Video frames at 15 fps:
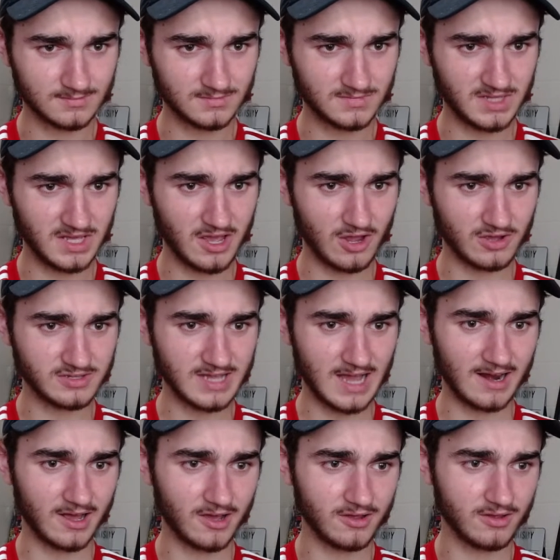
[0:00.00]
Diego
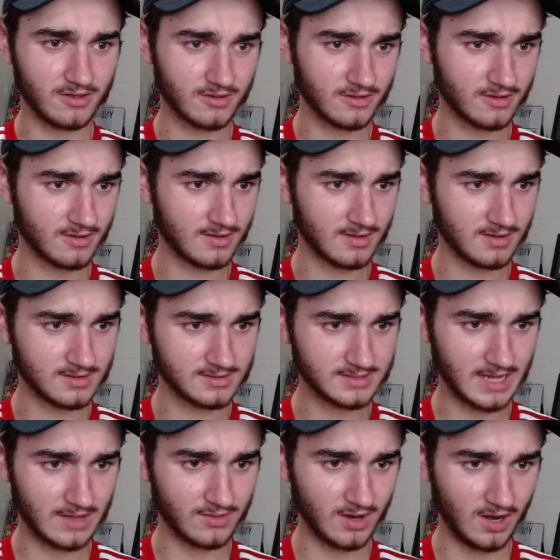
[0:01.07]
Dallo.
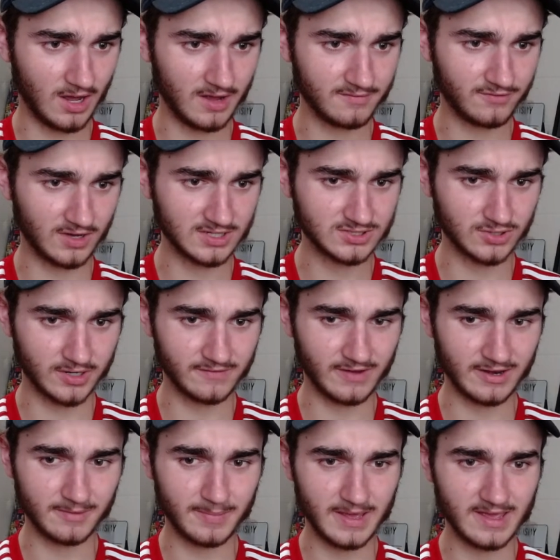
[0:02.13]
Down the line. Finds Donny
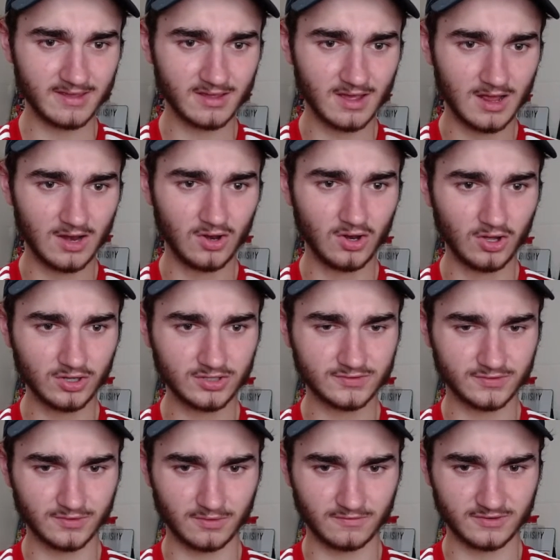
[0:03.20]
van der Beek. Looks
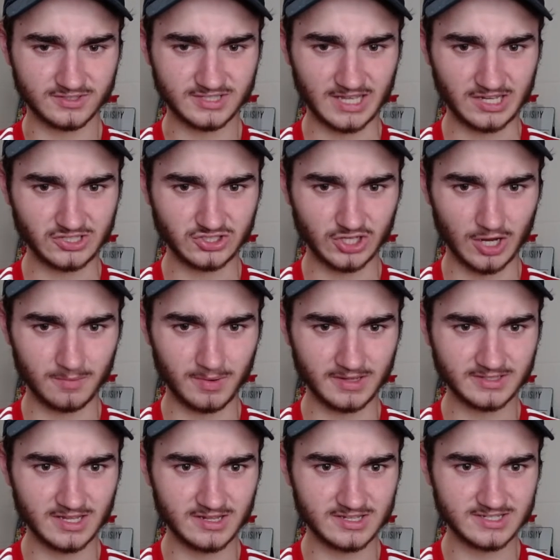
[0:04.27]
for Sancho, but it's
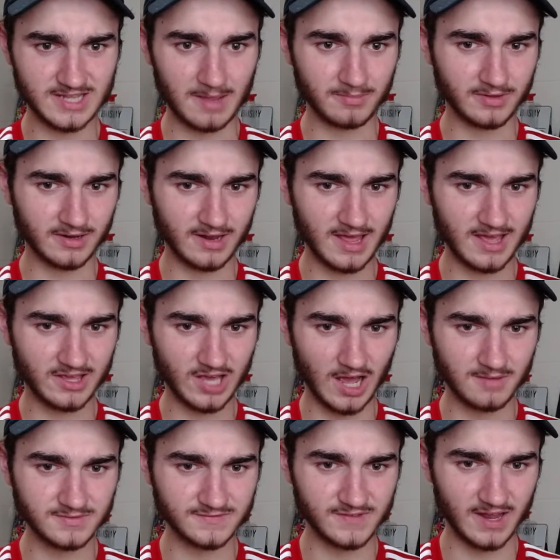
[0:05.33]
intercepted. And here
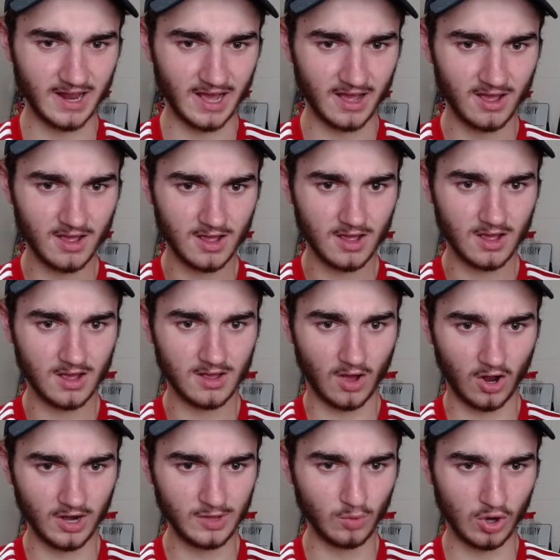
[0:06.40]
comes Villa.
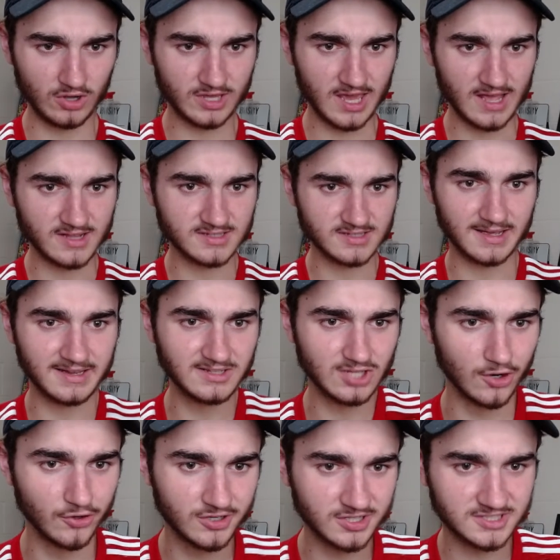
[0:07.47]
Ollie Watkins into
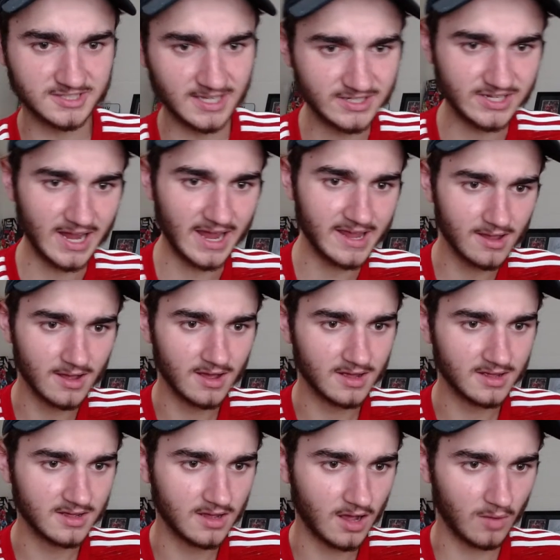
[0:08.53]
Lucas Digne.
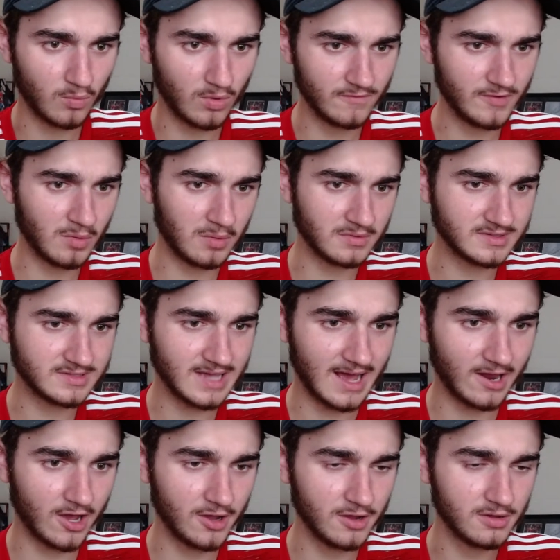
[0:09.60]
1v1 with
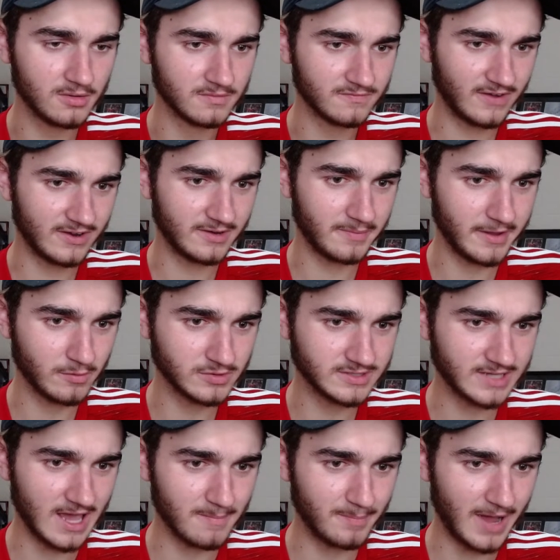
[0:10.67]
Dallo. Van der Beek was
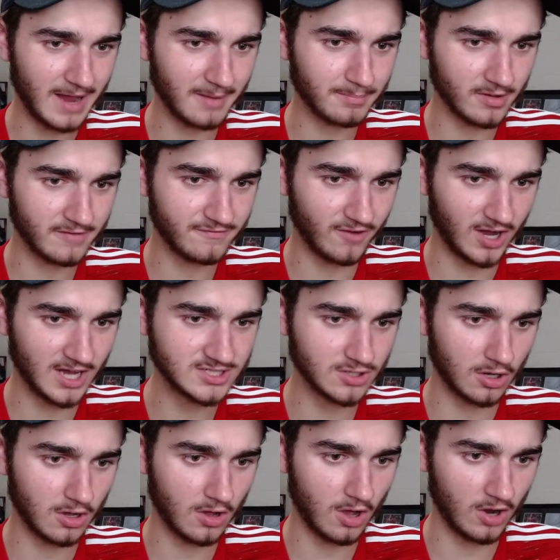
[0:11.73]
getting back, but he finds
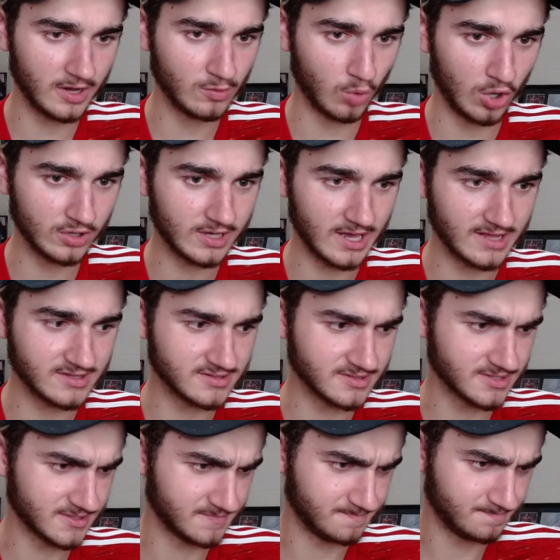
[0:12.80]
Ollie Watkins.